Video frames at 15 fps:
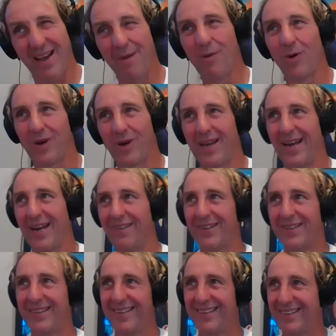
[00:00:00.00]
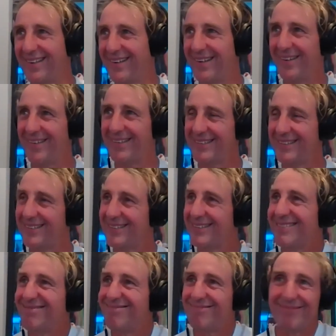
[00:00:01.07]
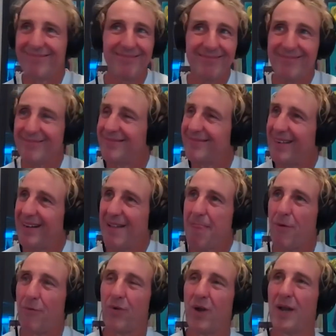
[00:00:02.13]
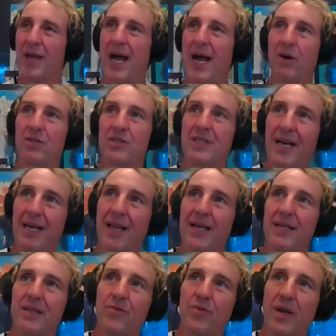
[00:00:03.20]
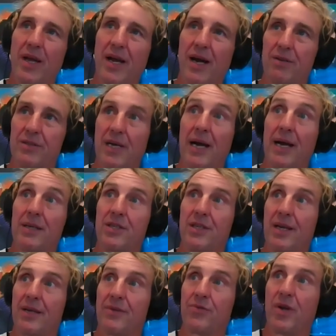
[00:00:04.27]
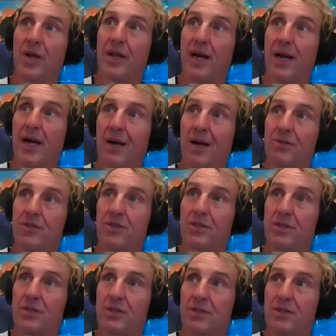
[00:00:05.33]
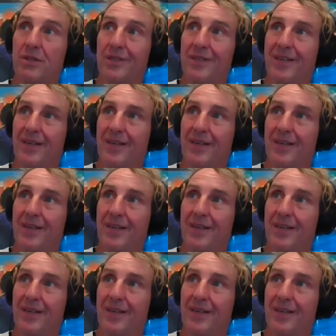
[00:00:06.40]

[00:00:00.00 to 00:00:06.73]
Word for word: I'm okay with it. You know, I just the front of house thing. I like the front of house. I actually like front of house.